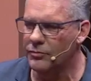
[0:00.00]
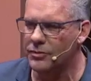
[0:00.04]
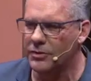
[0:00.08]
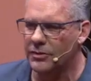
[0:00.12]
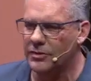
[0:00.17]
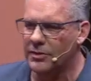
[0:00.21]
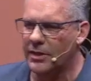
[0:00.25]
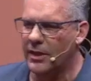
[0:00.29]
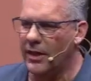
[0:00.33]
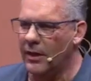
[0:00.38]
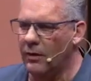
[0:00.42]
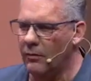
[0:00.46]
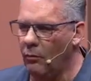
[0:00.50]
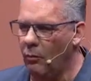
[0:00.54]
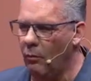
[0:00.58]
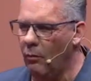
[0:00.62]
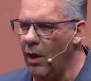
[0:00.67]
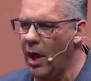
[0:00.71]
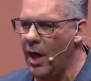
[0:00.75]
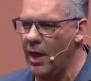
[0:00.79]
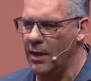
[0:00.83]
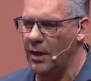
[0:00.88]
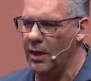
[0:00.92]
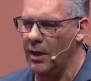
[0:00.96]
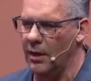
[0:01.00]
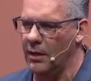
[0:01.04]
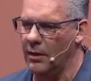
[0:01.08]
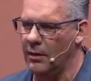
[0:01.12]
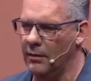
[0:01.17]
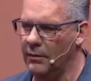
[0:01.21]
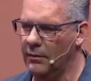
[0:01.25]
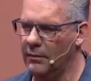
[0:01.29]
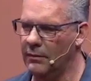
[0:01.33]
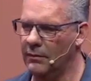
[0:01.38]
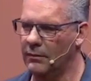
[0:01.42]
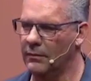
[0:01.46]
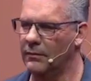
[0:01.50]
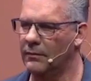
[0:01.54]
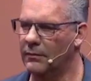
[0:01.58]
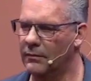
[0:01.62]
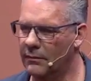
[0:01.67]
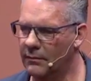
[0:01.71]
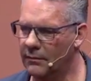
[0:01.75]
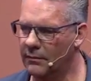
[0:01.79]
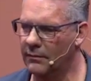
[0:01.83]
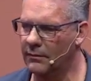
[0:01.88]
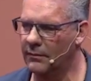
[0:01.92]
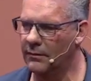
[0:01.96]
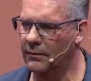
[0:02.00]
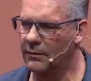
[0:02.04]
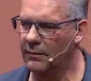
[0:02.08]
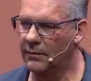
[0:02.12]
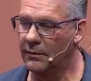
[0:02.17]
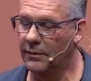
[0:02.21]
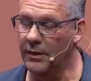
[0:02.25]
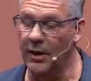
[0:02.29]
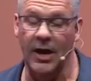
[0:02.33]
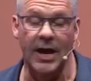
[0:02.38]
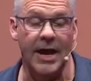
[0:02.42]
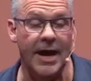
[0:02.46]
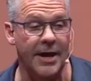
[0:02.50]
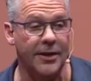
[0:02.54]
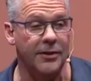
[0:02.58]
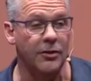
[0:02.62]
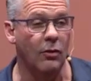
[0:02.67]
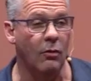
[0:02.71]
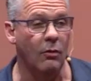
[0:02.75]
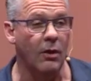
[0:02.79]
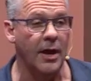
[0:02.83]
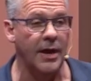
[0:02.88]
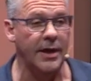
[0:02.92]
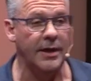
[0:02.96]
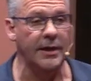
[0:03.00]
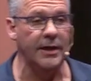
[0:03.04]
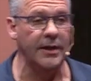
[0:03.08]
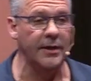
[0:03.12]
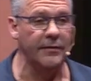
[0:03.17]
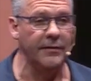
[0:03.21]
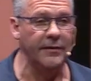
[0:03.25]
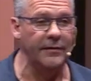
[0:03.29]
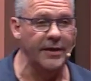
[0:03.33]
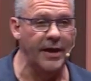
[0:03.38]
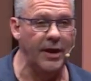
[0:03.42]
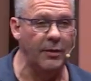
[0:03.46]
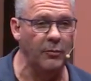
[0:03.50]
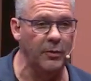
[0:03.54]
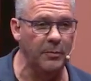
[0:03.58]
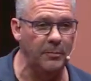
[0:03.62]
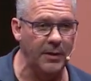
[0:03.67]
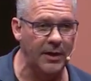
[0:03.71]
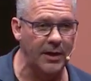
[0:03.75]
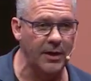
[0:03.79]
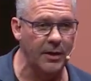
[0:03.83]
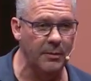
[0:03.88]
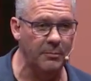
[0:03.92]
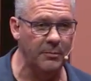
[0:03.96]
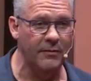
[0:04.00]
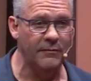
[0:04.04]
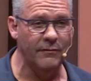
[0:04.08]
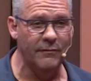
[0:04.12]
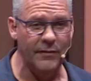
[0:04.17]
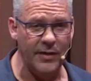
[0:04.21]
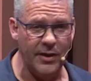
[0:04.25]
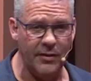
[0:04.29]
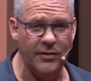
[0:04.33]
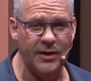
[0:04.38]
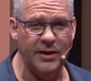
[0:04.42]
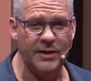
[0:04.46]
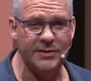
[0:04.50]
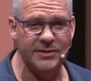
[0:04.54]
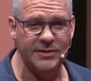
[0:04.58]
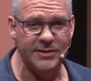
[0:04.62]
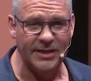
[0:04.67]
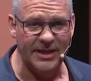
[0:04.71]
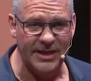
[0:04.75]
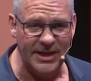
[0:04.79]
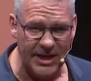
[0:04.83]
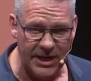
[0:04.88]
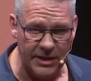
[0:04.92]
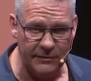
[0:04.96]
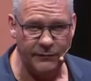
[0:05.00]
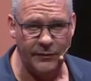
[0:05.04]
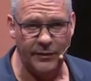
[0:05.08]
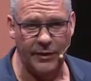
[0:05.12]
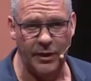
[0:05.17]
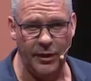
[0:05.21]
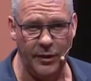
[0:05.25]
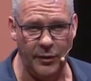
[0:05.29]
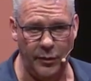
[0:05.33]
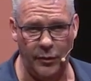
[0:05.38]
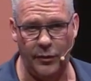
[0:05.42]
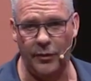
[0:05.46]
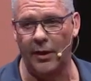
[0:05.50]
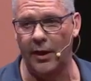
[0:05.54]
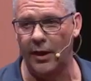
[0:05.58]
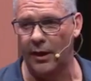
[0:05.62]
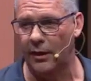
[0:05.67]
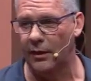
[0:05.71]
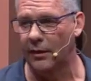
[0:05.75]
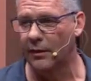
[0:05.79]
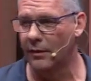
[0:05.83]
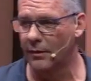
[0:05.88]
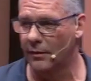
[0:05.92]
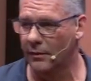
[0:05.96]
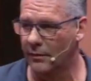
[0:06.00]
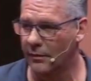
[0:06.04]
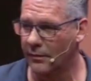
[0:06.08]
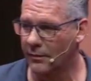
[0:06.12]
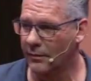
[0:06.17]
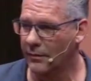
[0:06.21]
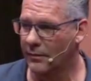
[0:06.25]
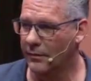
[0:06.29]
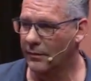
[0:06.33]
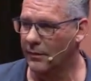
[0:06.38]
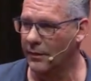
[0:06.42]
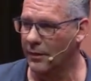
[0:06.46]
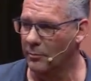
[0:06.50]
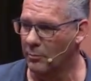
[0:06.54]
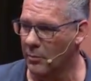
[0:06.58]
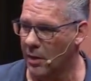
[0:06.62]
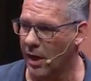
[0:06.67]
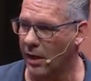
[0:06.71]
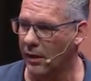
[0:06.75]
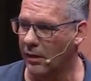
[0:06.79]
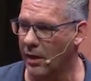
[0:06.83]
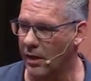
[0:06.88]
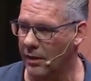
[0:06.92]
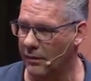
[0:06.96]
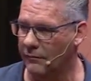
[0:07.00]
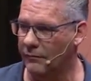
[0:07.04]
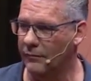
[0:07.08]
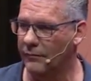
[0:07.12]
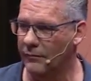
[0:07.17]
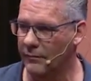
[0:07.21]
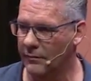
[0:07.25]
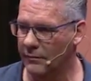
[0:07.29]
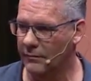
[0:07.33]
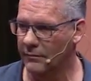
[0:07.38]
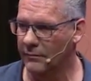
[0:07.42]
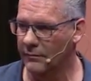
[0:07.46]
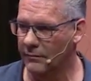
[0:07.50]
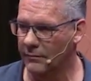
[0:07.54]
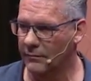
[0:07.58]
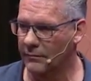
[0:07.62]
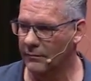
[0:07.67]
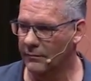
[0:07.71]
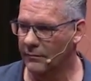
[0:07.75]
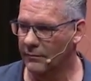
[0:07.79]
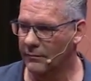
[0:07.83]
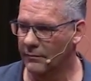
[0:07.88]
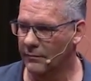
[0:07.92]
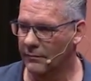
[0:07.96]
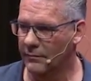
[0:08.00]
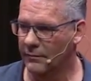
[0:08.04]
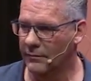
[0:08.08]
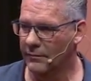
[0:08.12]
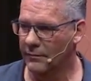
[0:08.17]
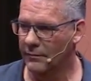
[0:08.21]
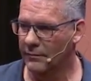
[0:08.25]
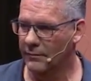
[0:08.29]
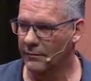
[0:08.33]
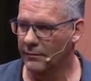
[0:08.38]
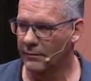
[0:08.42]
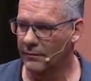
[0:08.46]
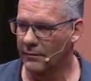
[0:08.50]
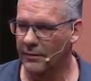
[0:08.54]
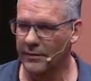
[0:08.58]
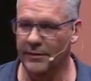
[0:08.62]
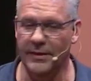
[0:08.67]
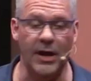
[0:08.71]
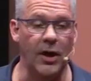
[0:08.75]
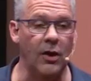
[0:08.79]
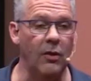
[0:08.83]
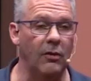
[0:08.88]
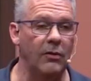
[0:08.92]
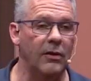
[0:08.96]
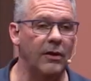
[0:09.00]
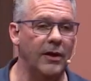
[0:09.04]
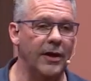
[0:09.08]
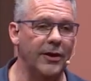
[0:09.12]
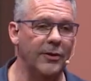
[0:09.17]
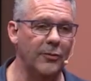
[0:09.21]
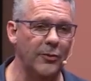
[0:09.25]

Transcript: you just get one. Now, I had no idea that that would become a very significant thing in my life. Now,